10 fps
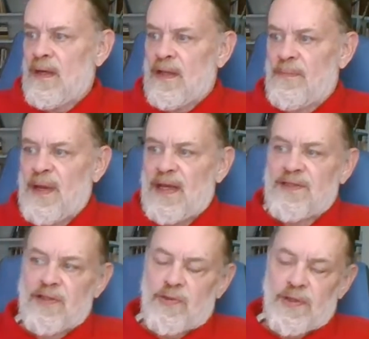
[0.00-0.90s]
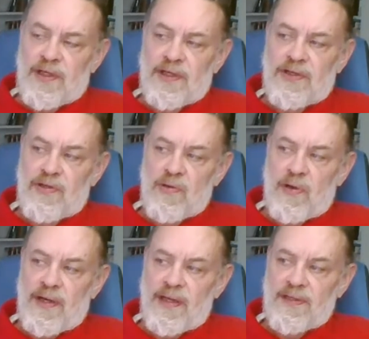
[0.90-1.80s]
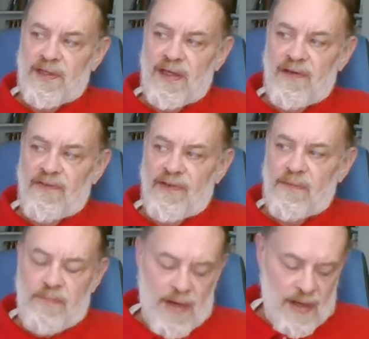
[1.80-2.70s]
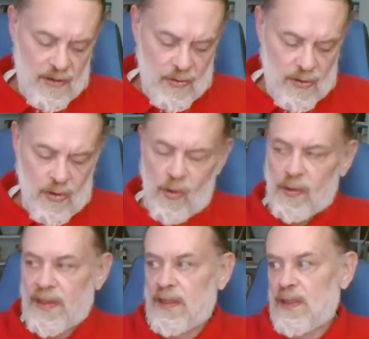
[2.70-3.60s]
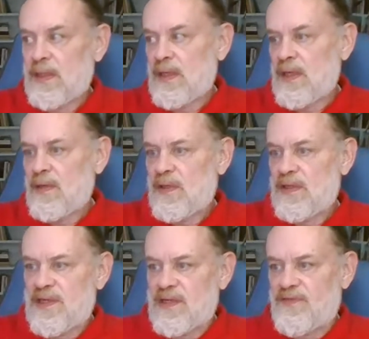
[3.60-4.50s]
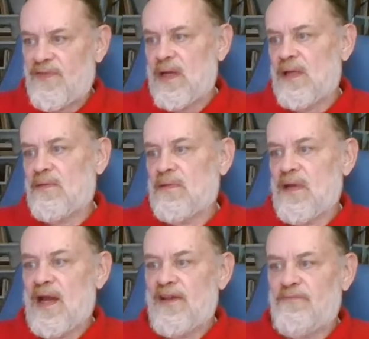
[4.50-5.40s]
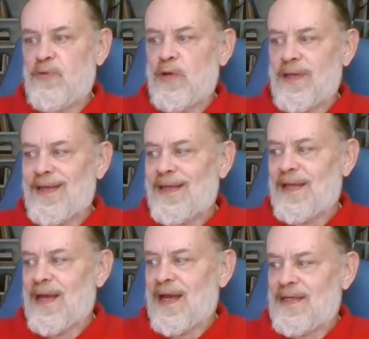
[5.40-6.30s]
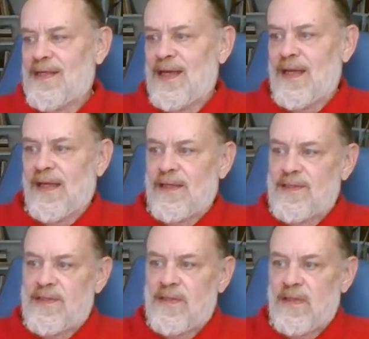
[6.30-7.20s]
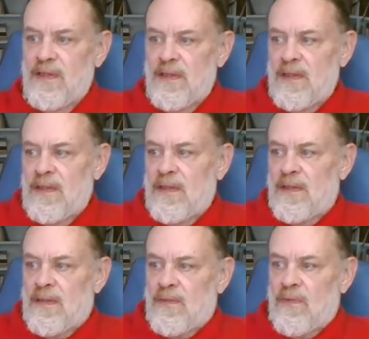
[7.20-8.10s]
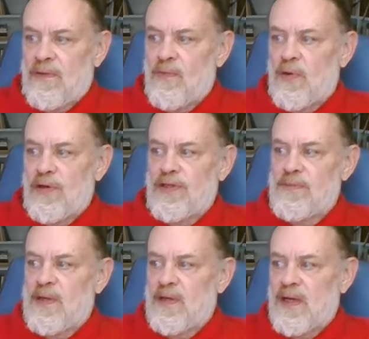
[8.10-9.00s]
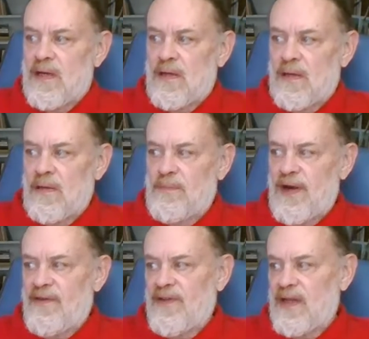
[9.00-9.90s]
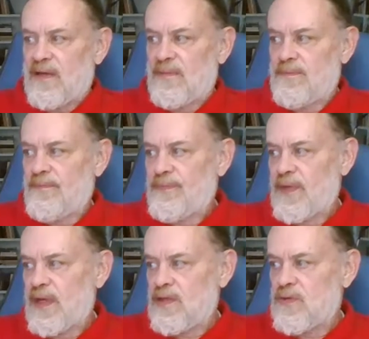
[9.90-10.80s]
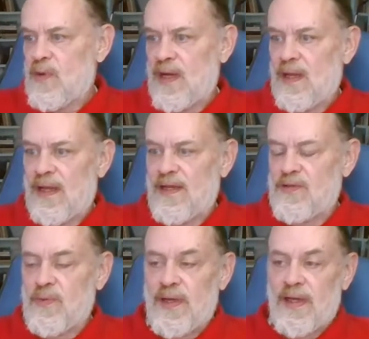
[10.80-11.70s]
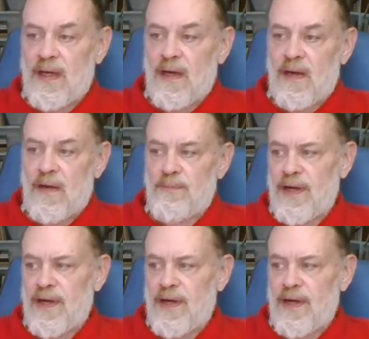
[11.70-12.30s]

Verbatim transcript: The passage which historians give in part or wholly it says "Follow." I've put in italics the words about carnal depravity, as well as we, our